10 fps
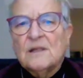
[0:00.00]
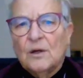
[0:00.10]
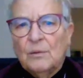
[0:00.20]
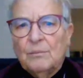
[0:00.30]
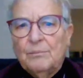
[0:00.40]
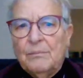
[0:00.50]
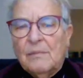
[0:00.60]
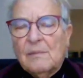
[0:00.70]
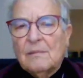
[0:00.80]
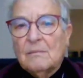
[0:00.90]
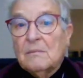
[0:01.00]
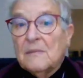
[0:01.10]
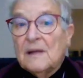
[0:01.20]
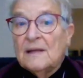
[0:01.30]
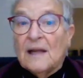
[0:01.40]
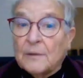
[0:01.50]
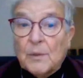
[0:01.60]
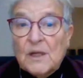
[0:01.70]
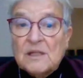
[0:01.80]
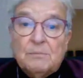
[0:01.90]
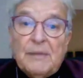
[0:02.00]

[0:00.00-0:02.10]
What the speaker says: So, in other words,